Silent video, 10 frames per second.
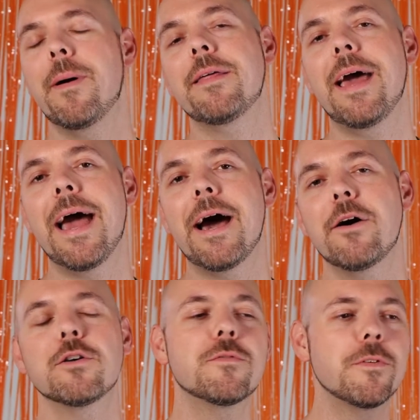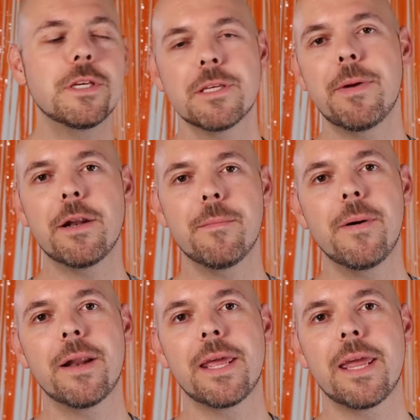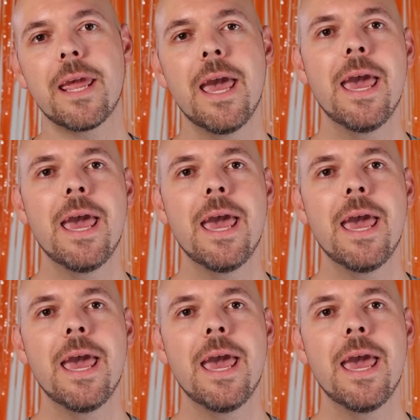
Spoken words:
buy the house for this amount of money.